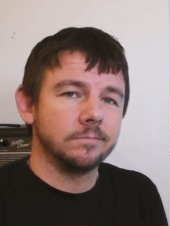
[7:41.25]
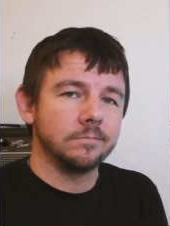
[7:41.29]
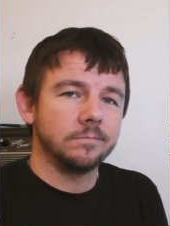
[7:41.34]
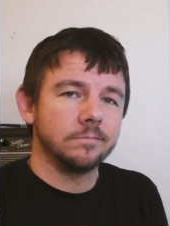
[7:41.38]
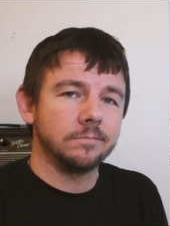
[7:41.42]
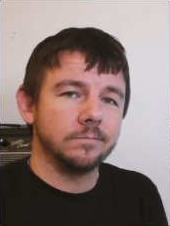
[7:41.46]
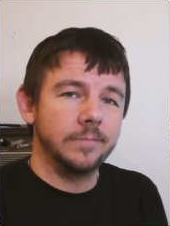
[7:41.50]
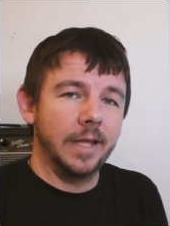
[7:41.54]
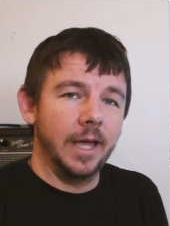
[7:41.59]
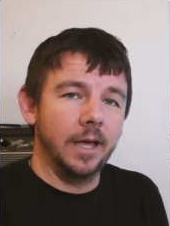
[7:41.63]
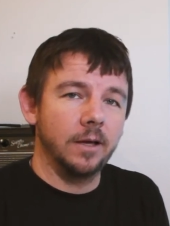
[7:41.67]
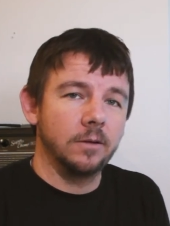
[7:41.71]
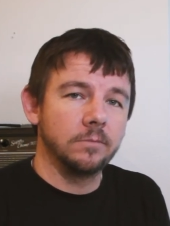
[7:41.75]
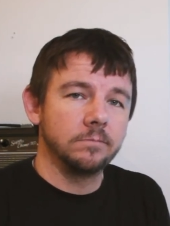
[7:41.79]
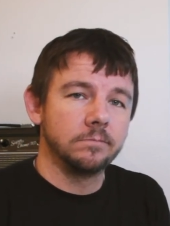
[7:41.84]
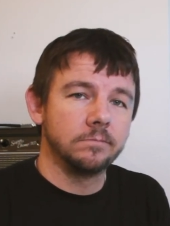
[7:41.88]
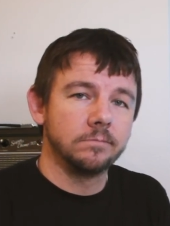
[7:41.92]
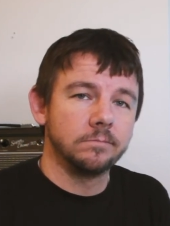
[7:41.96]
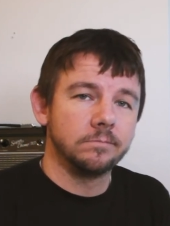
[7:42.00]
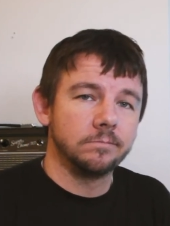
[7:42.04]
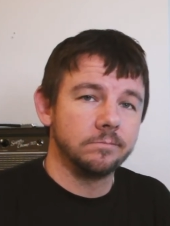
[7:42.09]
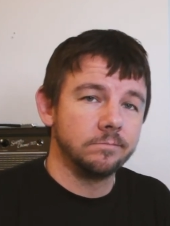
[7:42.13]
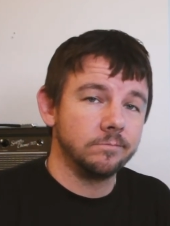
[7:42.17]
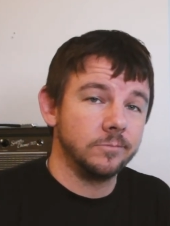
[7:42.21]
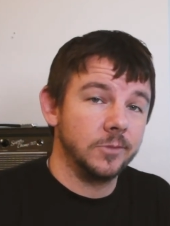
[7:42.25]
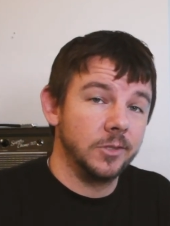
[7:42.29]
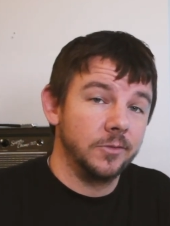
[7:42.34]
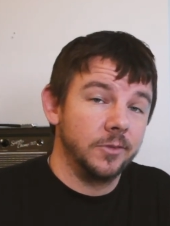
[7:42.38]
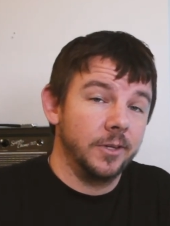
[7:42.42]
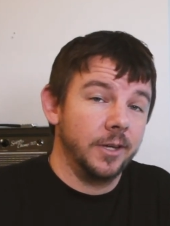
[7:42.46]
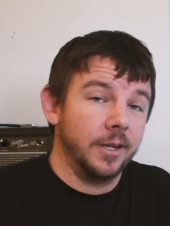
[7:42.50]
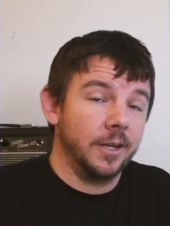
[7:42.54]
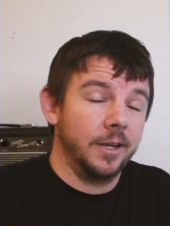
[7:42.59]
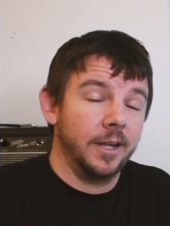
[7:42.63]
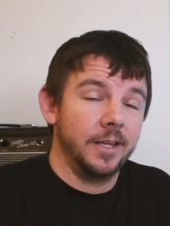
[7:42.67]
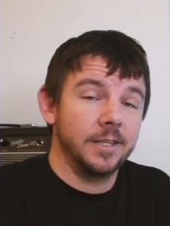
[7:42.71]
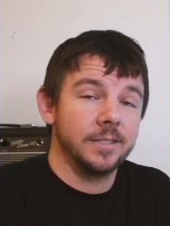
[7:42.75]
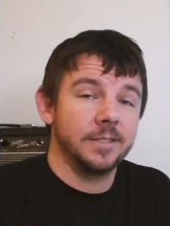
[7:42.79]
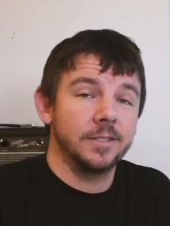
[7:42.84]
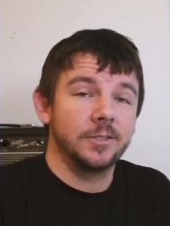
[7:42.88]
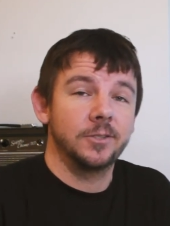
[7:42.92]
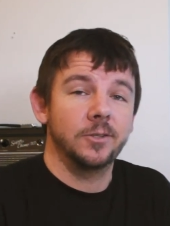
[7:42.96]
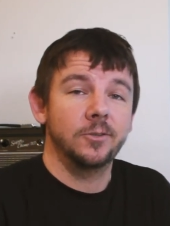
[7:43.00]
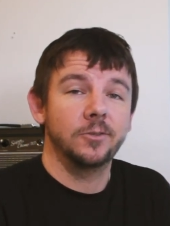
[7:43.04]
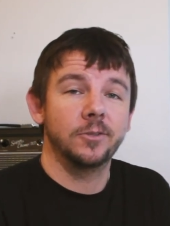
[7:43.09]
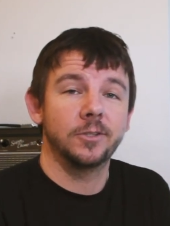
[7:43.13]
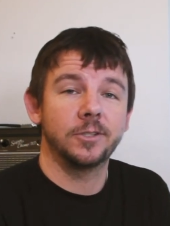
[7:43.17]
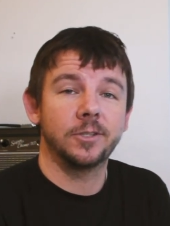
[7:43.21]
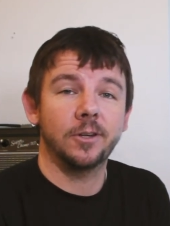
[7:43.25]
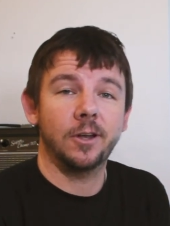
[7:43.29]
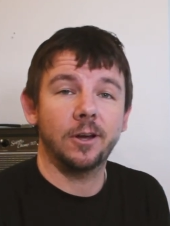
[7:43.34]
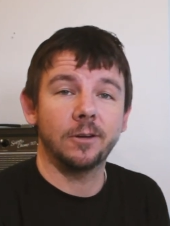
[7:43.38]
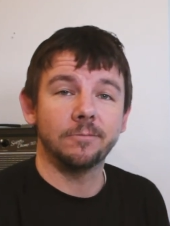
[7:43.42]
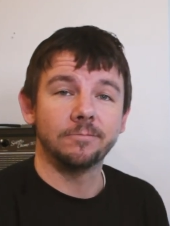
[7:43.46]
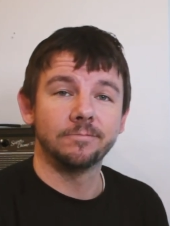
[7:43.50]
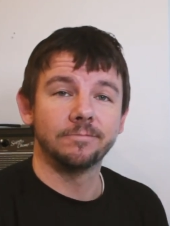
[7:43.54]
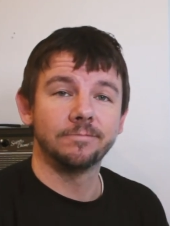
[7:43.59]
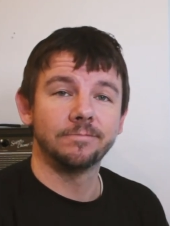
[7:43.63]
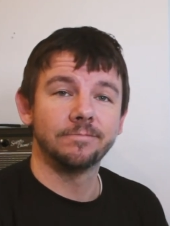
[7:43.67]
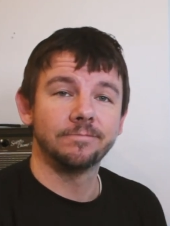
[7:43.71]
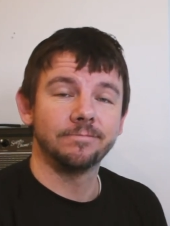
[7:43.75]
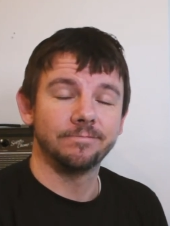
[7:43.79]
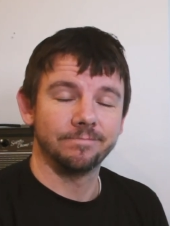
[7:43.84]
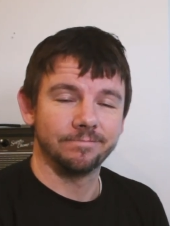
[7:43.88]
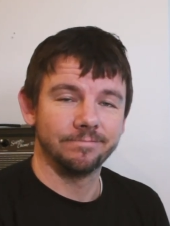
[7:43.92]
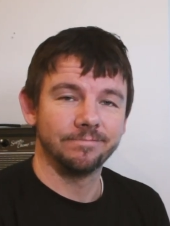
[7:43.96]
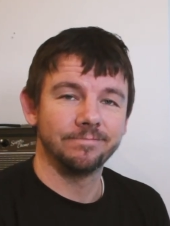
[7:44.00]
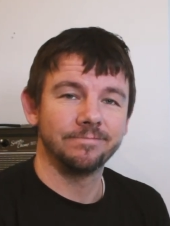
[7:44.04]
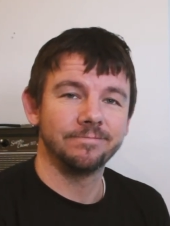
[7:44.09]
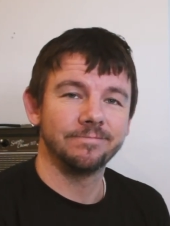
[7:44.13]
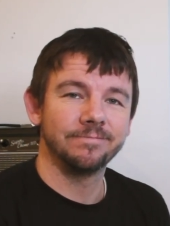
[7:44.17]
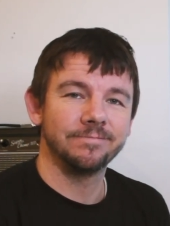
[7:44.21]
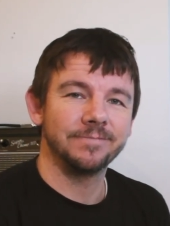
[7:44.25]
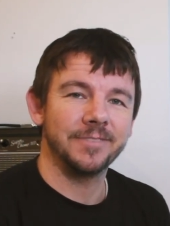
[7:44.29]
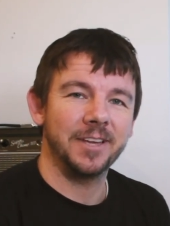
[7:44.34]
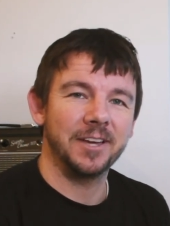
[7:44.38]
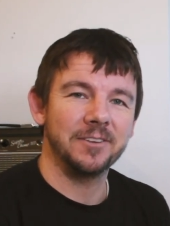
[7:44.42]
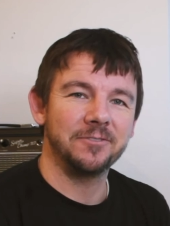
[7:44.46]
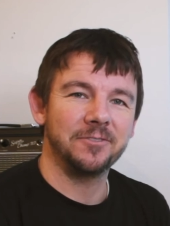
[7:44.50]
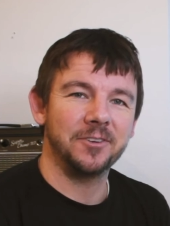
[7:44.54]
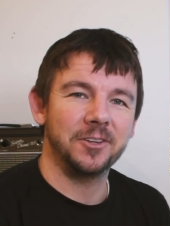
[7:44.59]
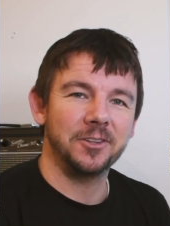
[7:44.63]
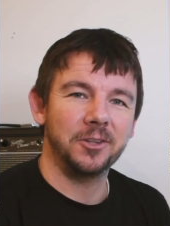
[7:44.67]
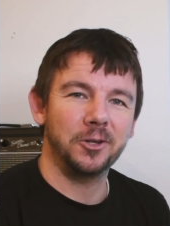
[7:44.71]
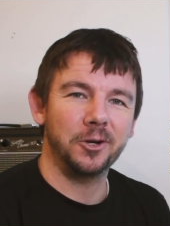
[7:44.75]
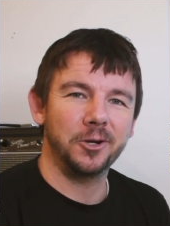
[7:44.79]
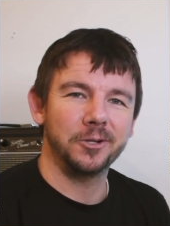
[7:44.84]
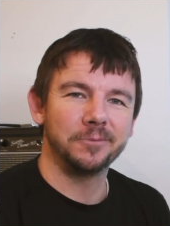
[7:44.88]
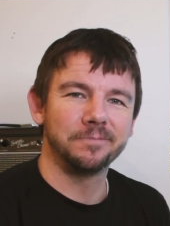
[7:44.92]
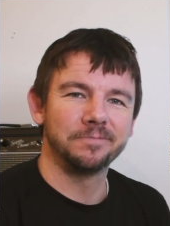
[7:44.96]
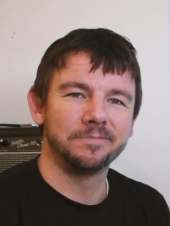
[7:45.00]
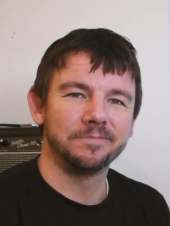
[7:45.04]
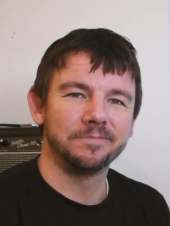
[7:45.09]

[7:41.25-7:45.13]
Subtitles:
Now you've got a nicely tuned guitar. Have fun learning.